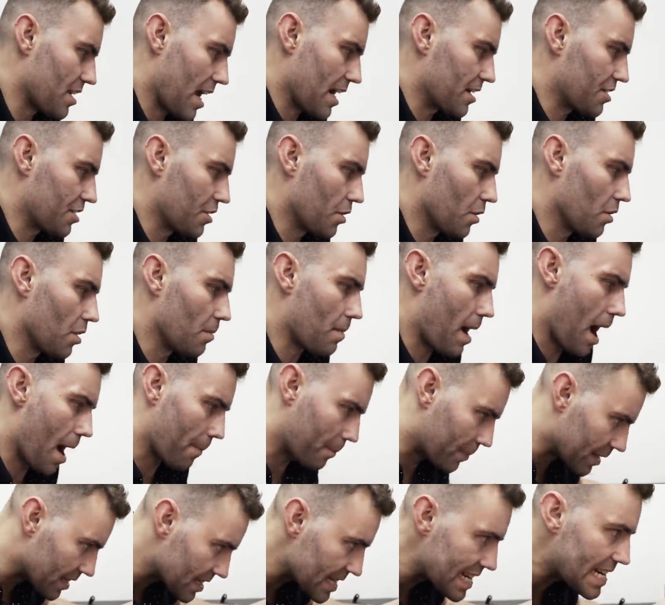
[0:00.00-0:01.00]
actually on the
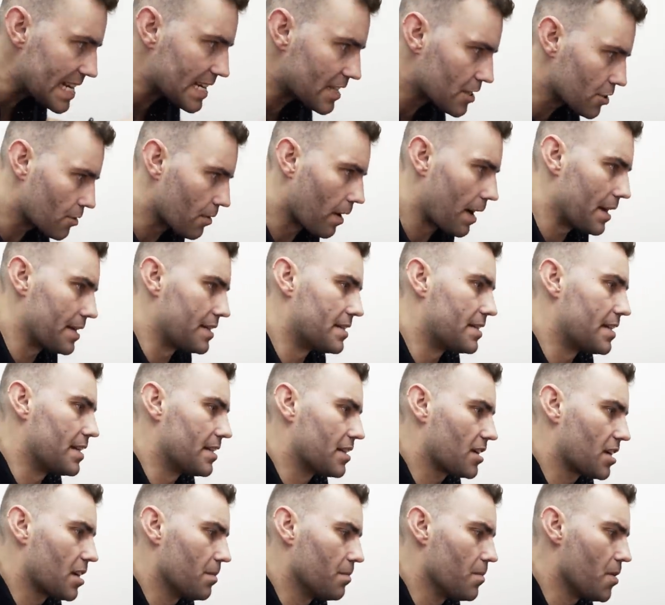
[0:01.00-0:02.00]
map and it's integrated
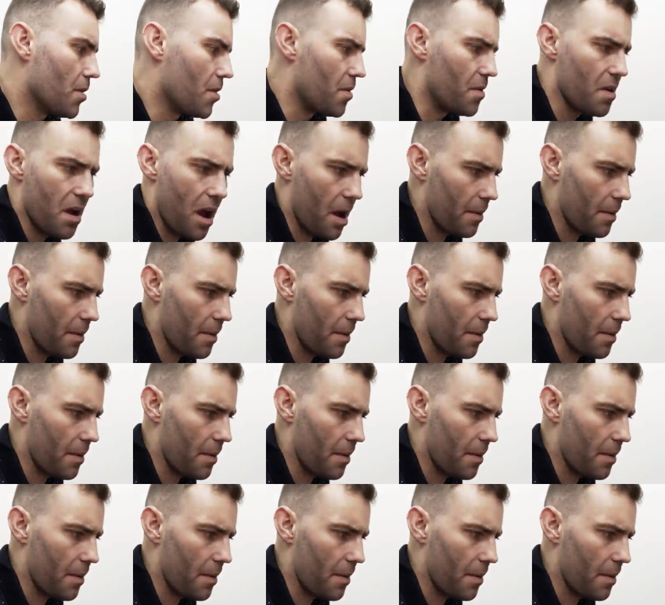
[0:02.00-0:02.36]
into Komoot,